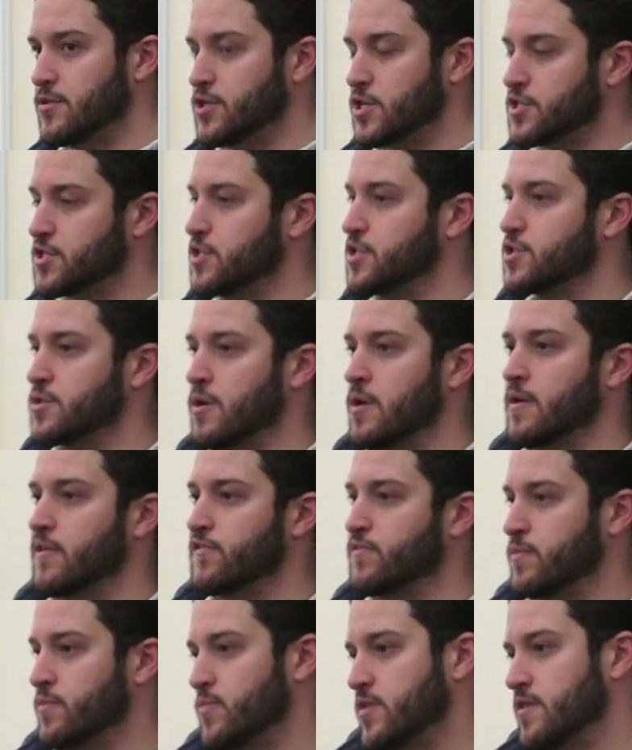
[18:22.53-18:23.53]
just as strong
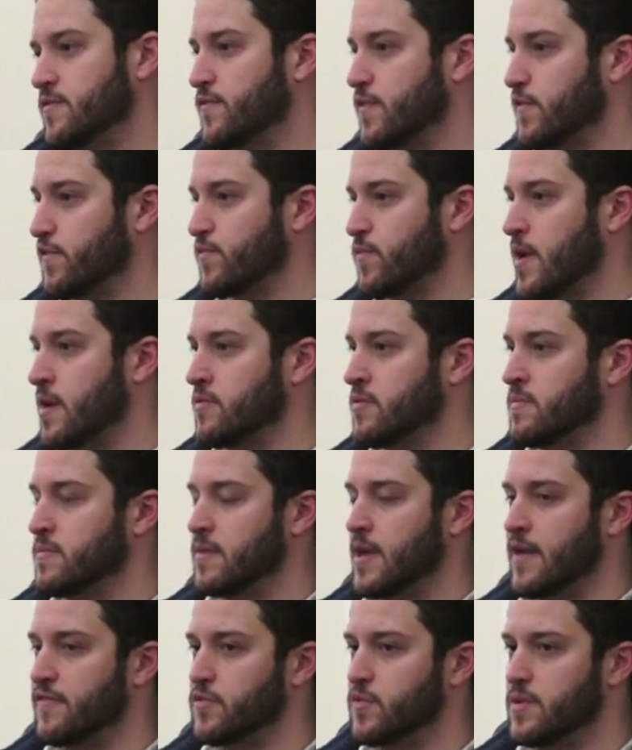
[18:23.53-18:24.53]
as when we had first wound them
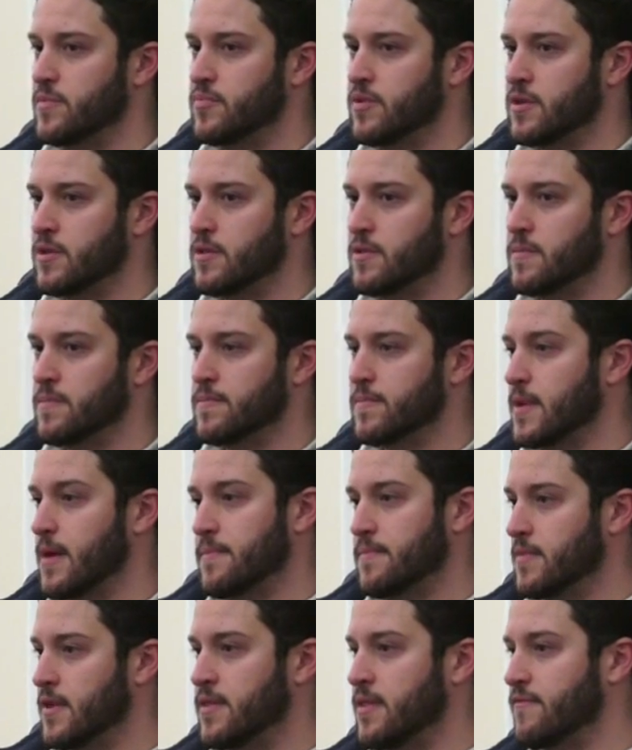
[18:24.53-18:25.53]
after we'd printed them,
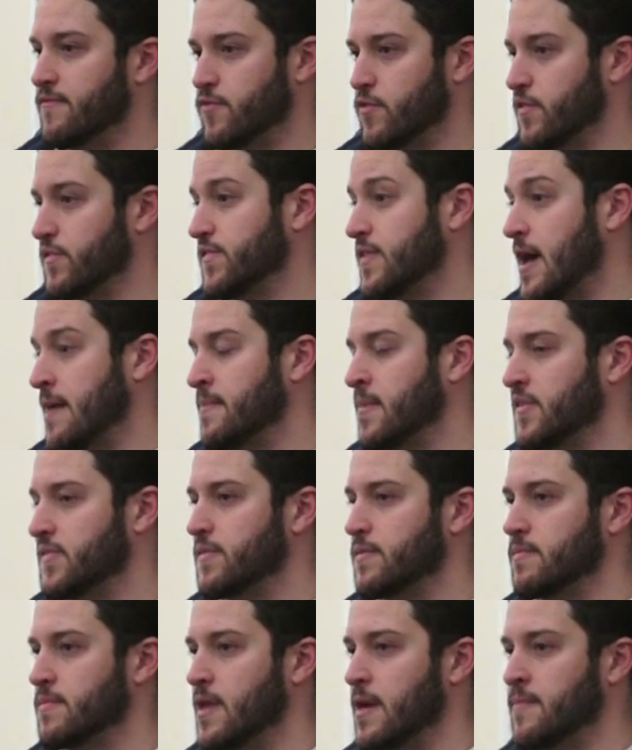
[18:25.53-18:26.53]
um, and then forced that,
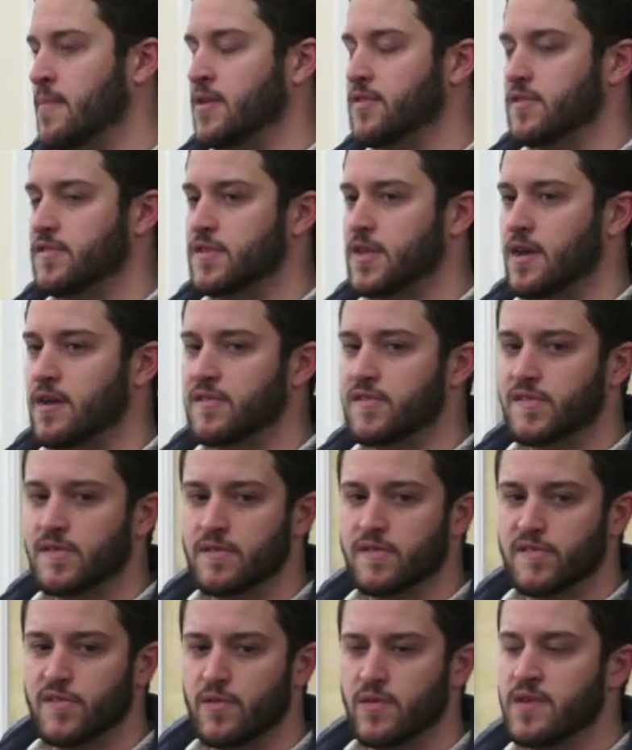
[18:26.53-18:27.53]
that met the test.
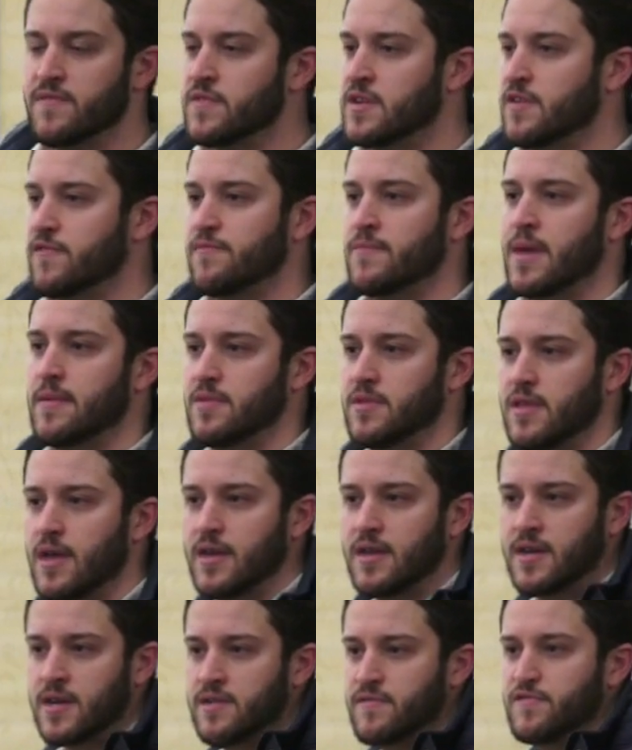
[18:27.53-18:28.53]
So even if maybe
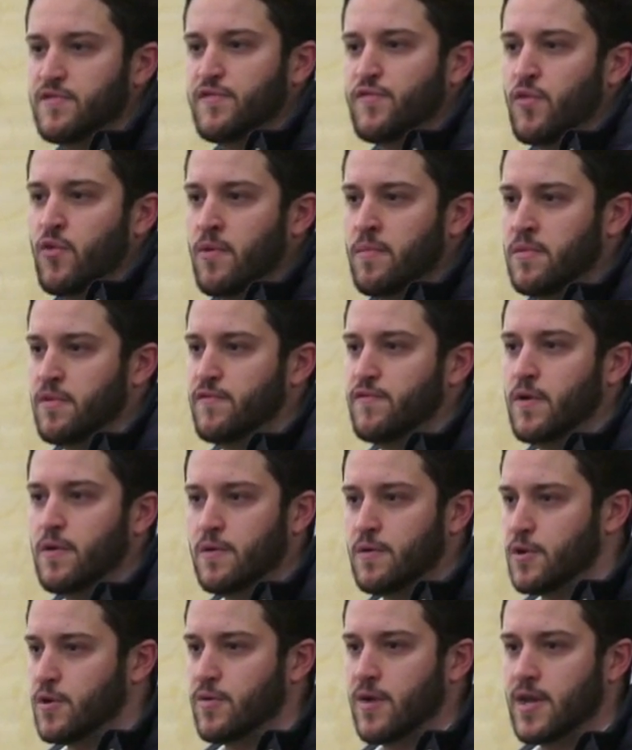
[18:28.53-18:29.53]
they kind of deformed or
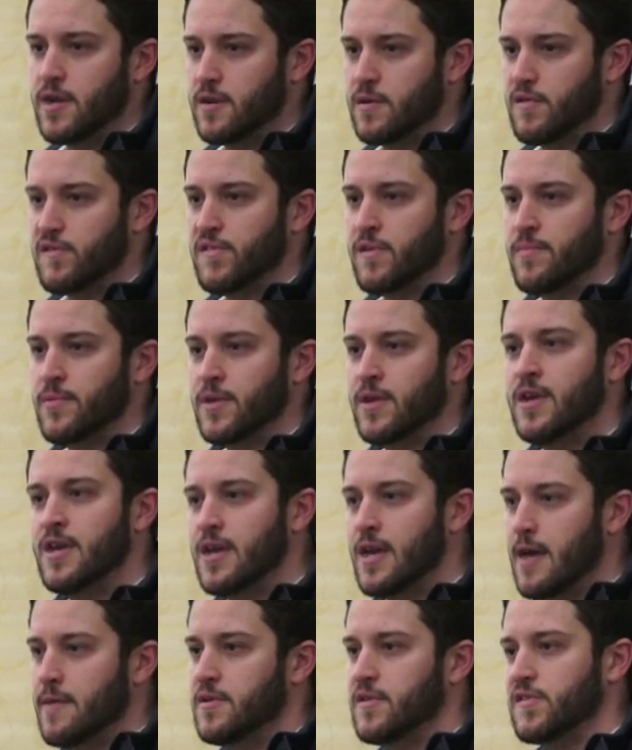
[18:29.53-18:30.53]
photodegraded or something,
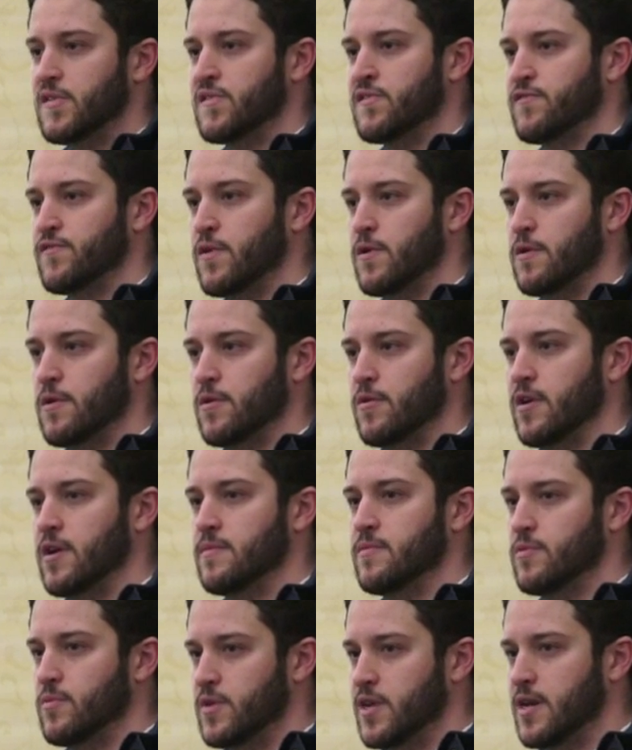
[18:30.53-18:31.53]
ABS doesn't
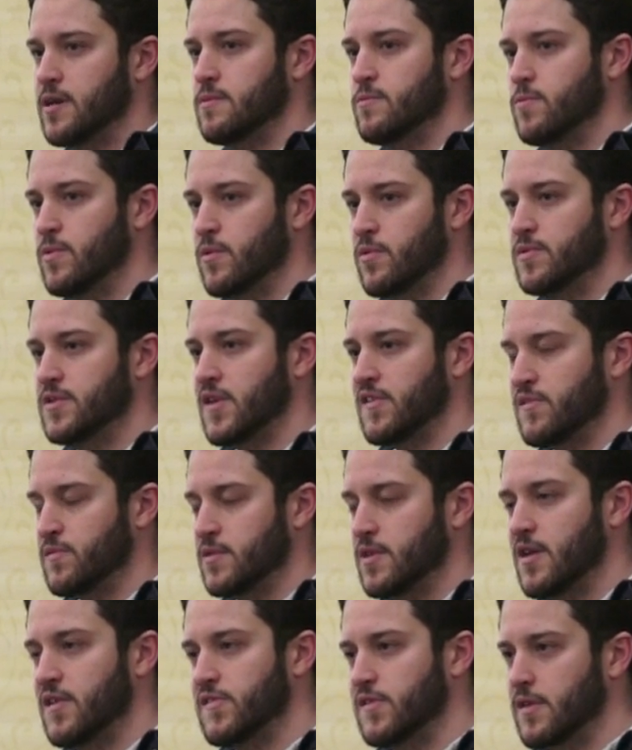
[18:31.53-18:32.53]
photodegrade, but we, had, we were testing
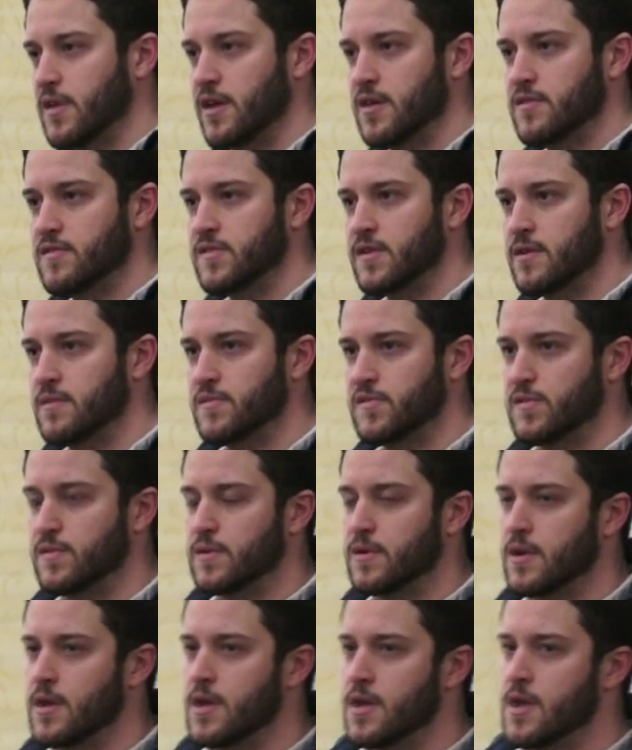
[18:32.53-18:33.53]
with SLA at the time too.